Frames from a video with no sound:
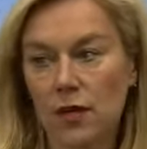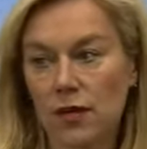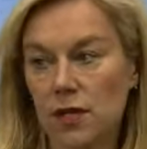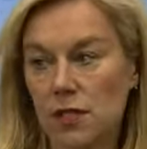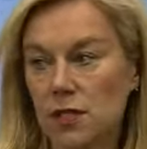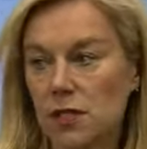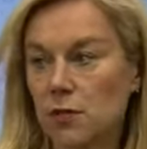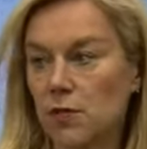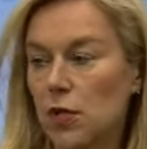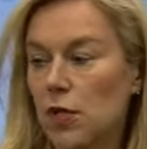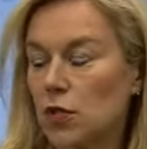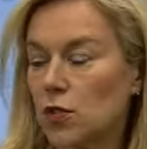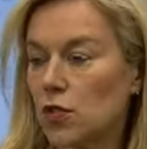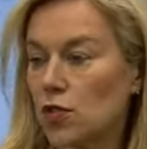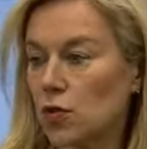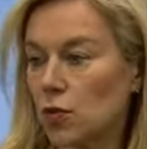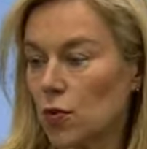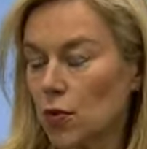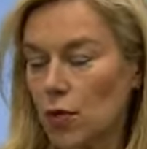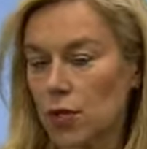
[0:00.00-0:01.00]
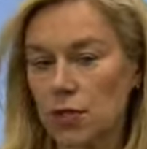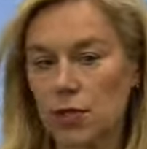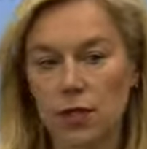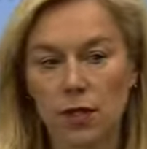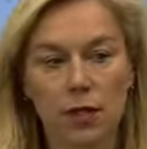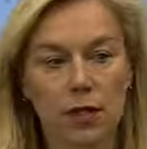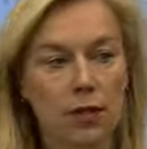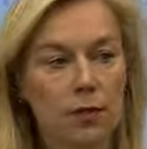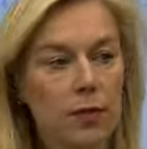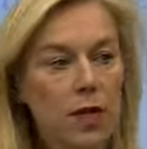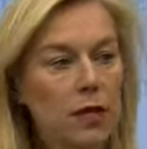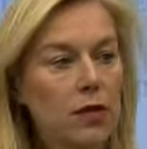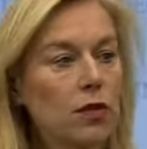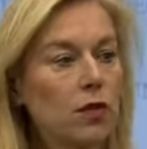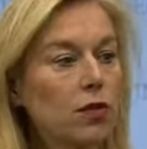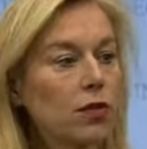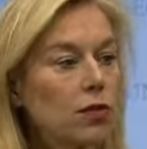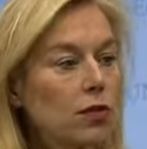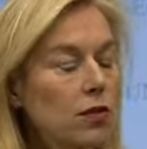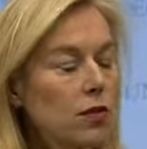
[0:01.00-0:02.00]
This has been assured by the
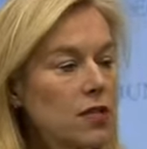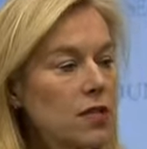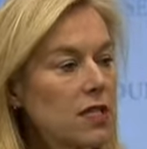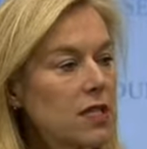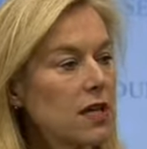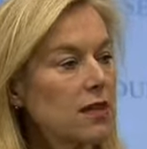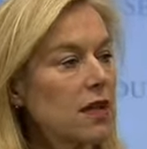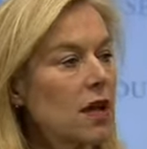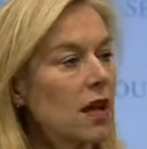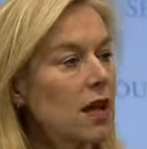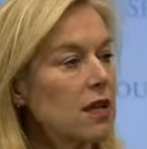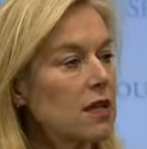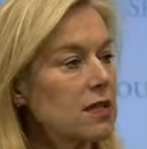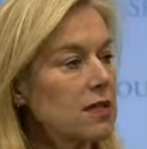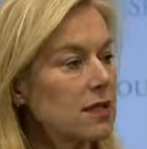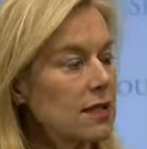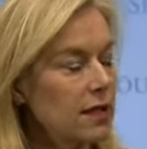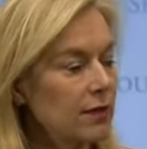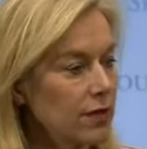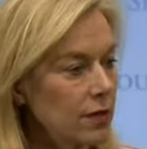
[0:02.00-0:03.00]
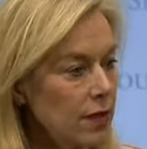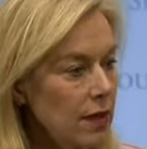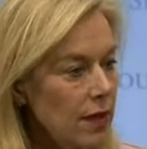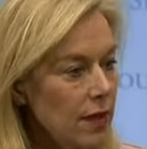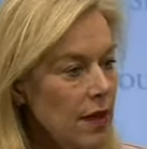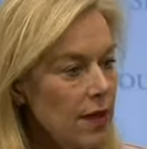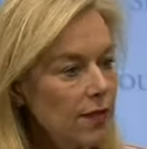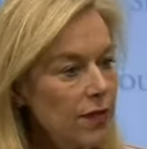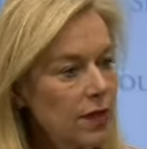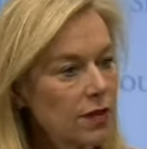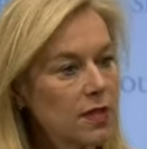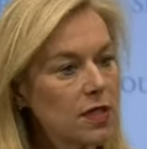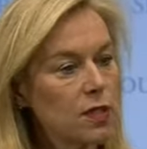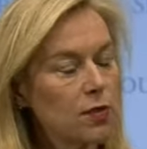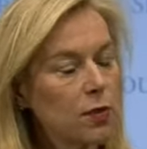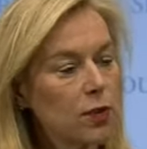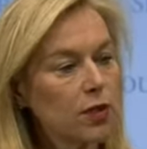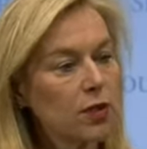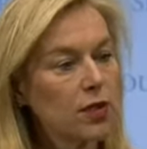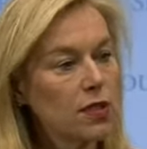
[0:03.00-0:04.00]
authorities at the highest level that
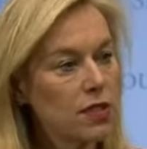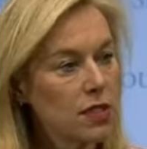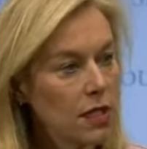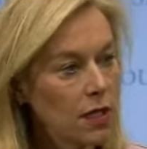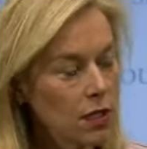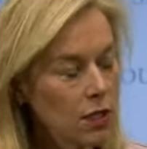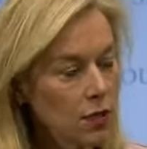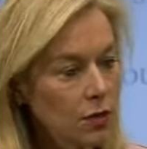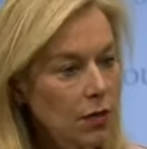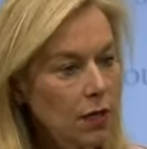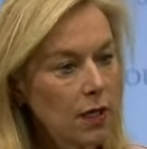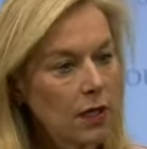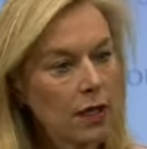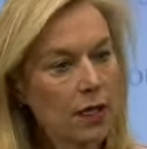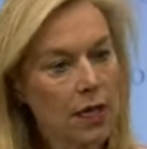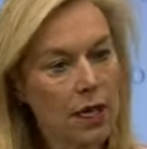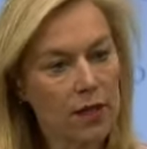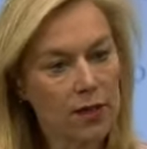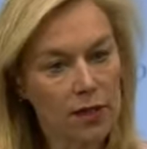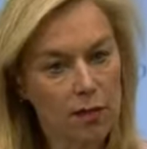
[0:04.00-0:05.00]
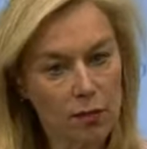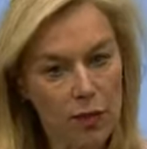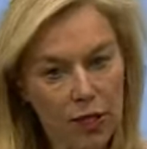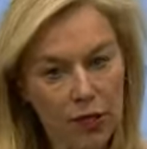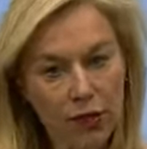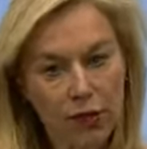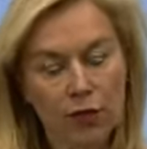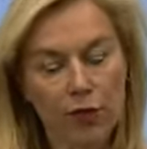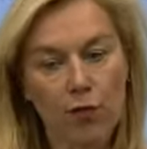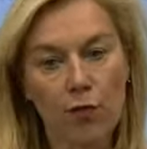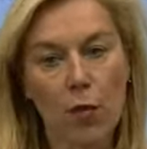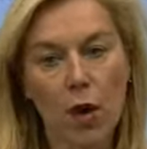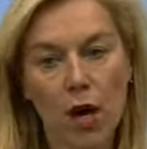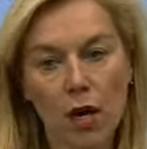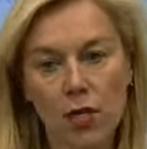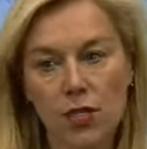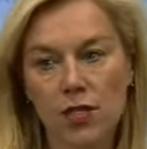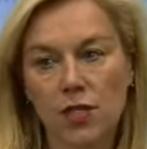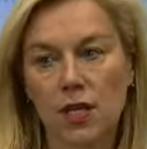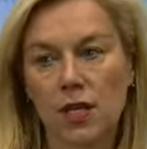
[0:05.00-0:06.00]
this will continue. And the month of
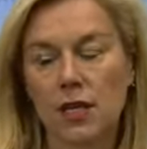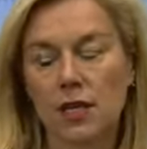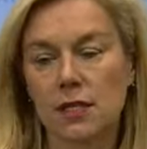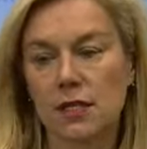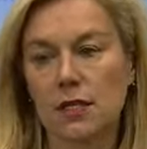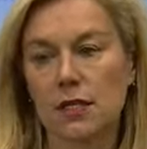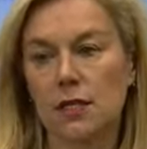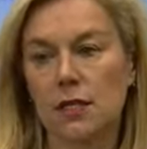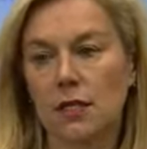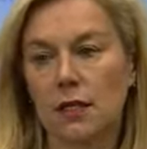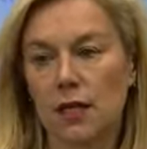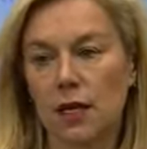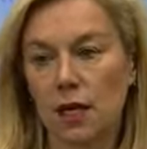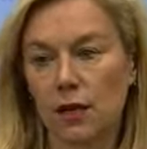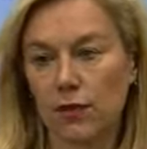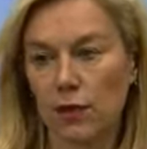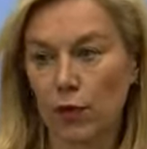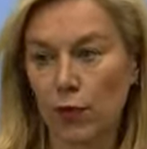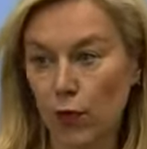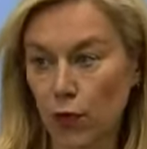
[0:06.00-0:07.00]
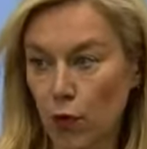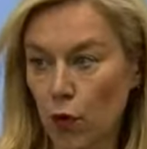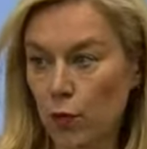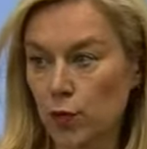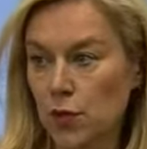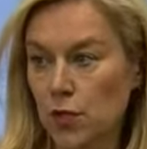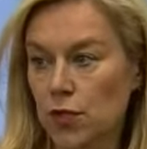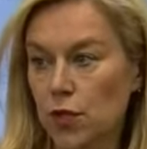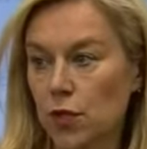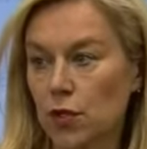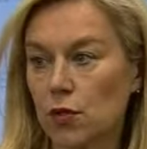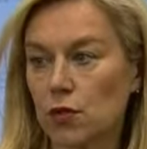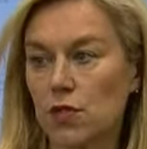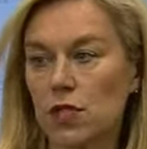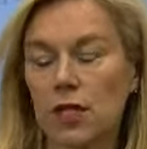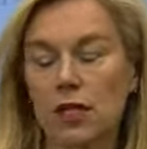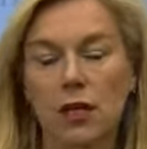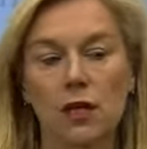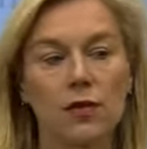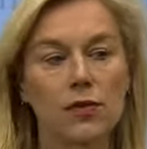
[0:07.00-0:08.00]
March, as I've informed the
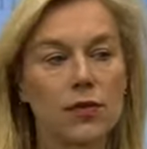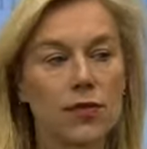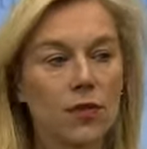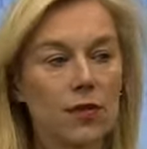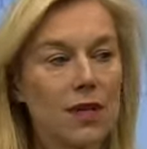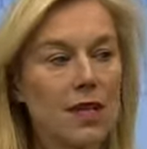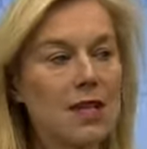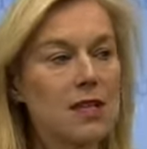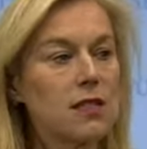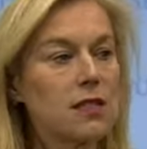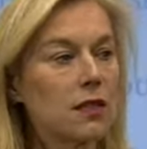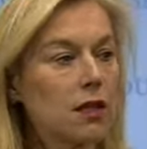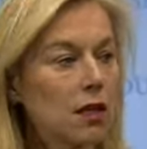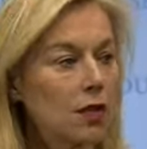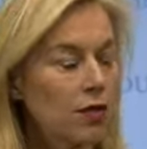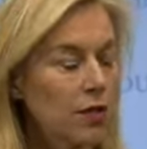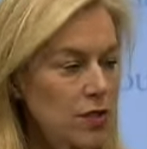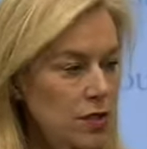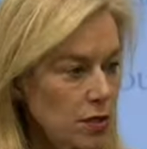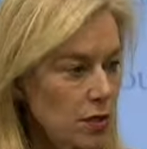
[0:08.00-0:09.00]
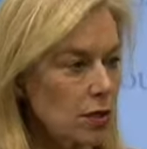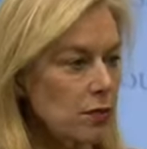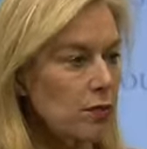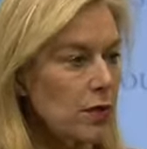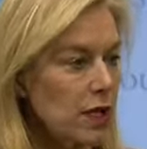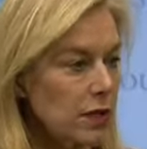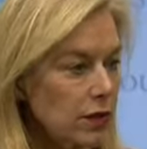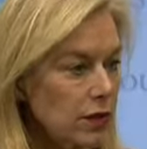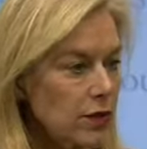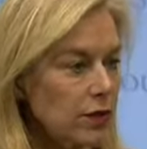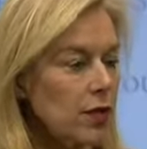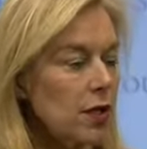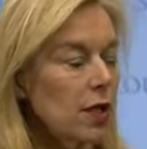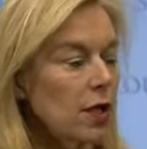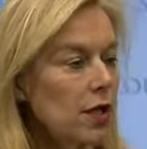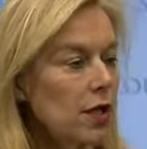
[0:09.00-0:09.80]
Security Council, is the critical month